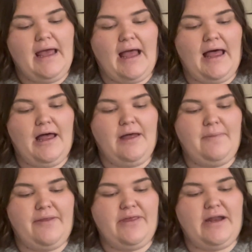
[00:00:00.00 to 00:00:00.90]

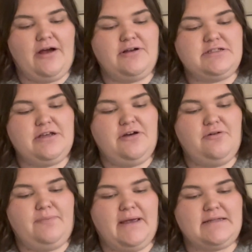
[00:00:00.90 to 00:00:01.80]
And then I also
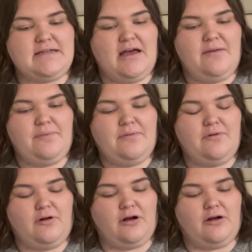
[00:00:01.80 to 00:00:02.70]
picked up,
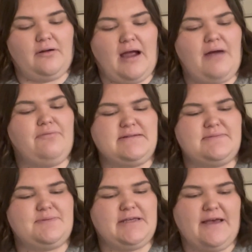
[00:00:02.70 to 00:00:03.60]
or I was
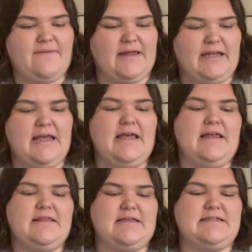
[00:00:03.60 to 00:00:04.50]
given,
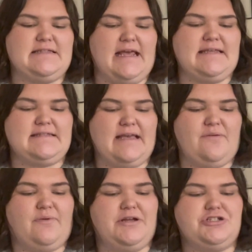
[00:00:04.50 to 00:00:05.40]
this steak
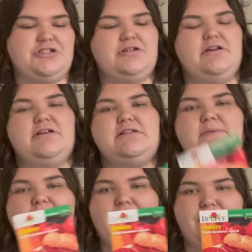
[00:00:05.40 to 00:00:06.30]
sandwich
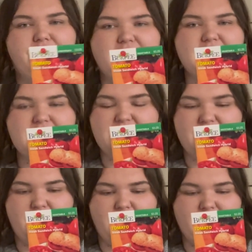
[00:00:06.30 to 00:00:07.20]
tomato. This is just a
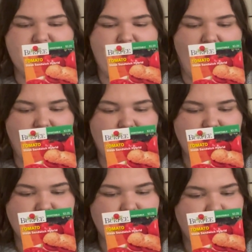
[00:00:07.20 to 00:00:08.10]
Burpees
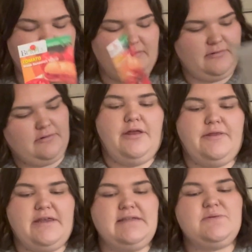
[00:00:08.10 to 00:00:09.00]
packet.
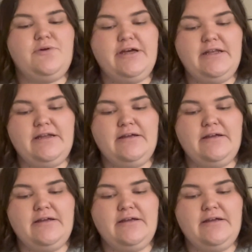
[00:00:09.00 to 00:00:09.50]
This one